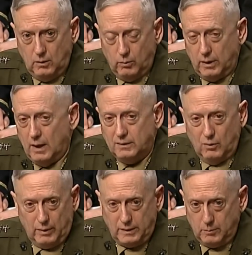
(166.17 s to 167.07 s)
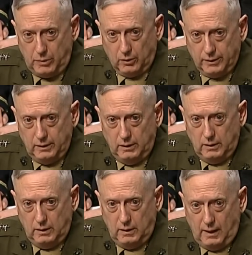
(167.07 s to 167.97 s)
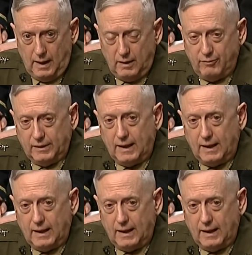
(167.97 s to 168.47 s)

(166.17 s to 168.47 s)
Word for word: we're not going to build it. And if it